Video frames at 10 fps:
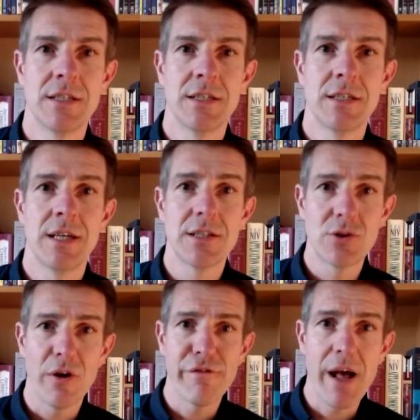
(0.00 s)
And so a
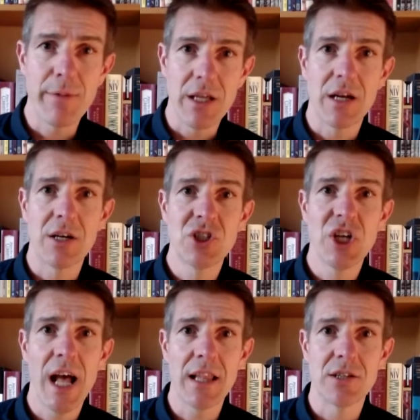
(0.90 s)
family are
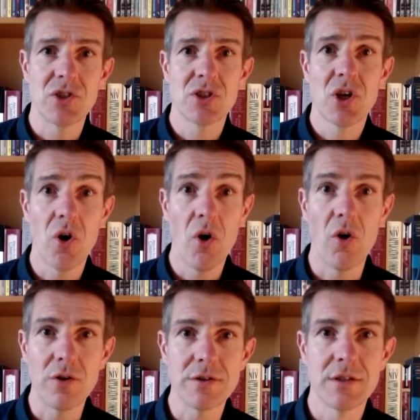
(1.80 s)
challenged,
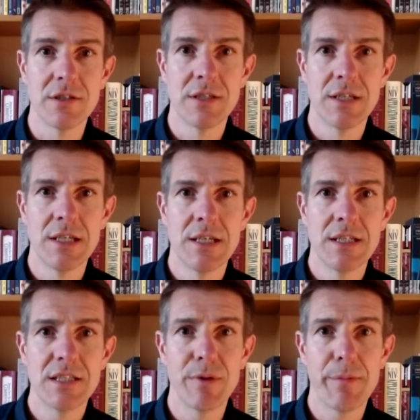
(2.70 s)
called
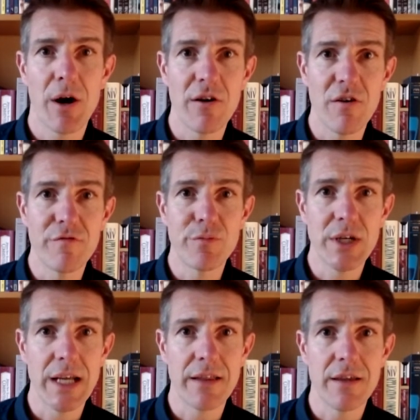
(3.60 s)
to be part of
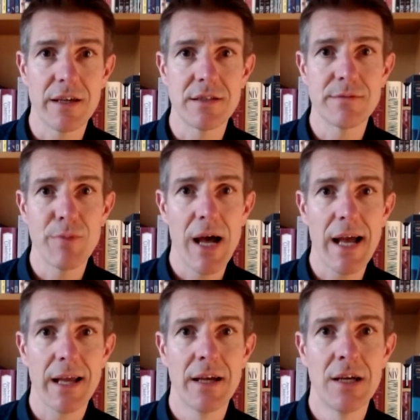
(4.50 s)
bringing things
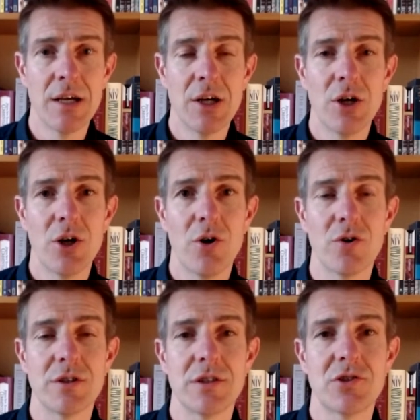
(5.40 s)
back
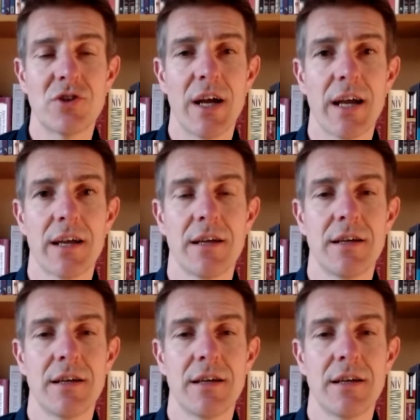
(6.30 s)
on track.